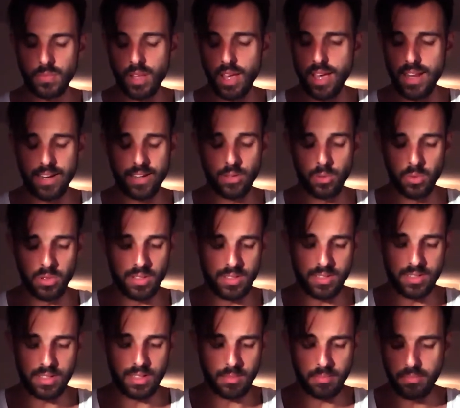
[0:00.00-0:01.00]
and I don't want to
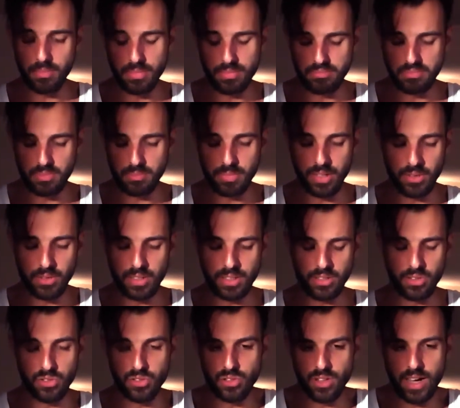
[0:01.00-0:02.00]
say
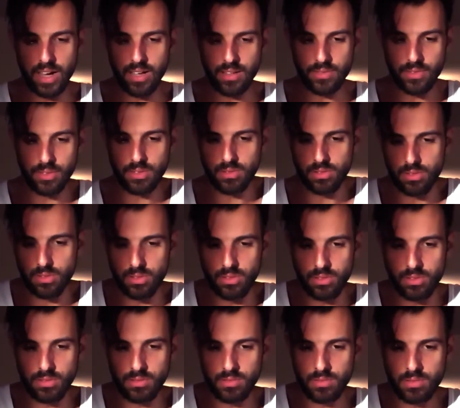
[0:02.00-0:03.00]
your drive,
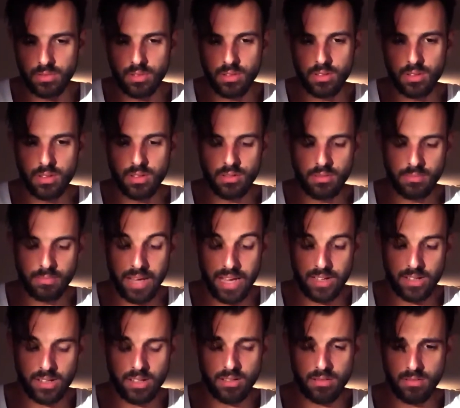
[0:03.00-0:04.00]
your
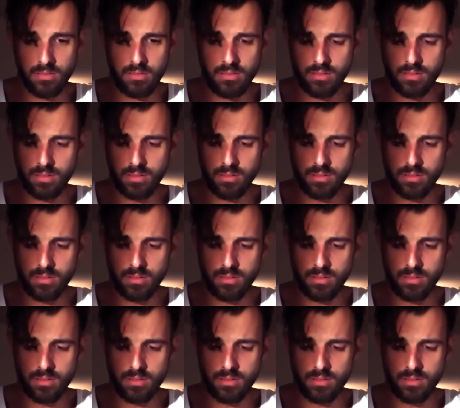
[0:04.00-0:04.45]
passion.